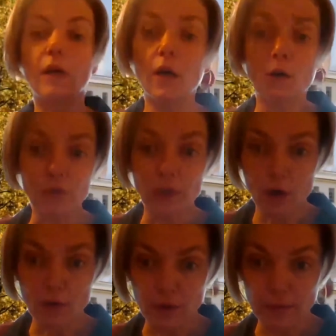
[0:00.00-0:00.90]
but for a
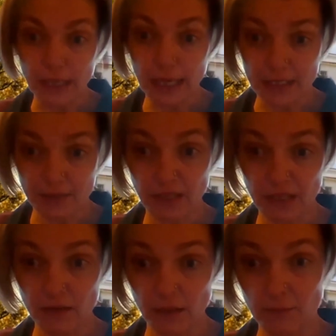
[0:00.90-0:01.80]
lot of women, it has
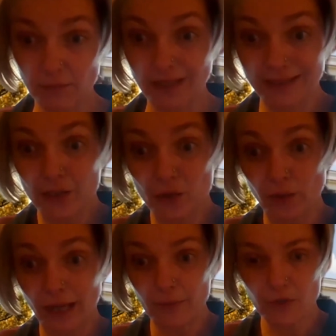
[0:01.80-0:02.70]
been a, a, a
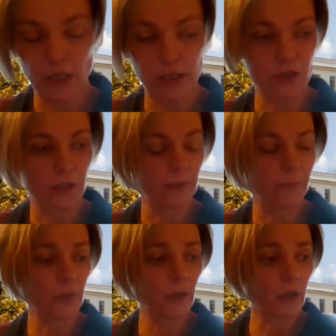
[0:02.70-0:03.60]
literal game changer.
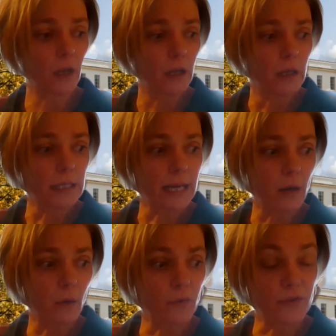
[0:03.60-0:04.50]

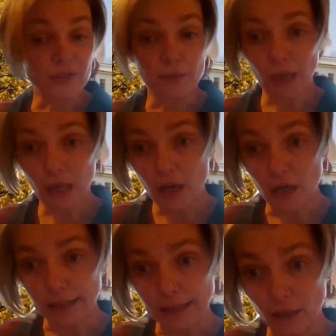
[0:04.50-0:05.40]
Now, the
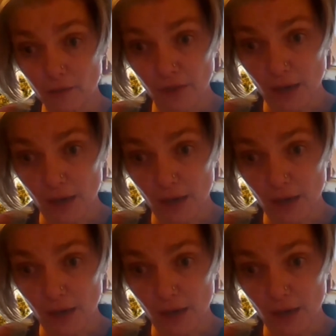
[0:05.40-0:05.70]
supply of